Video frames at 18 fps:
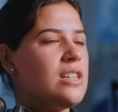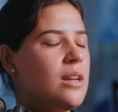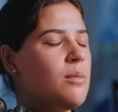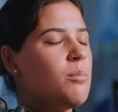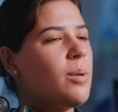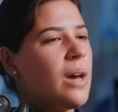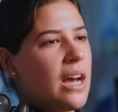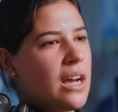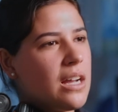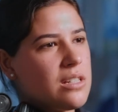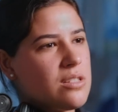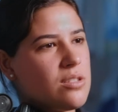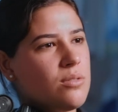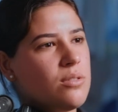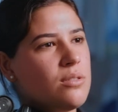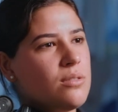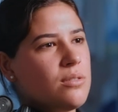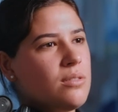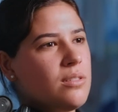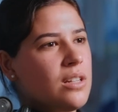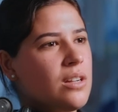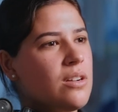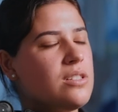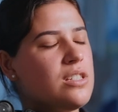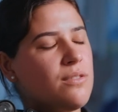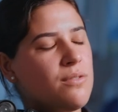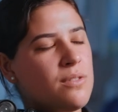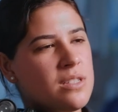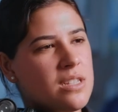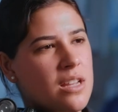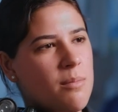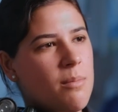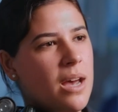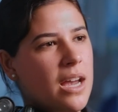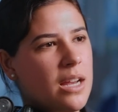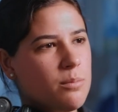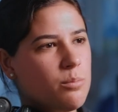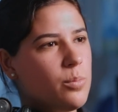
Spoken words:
impact or, you know, difference I made,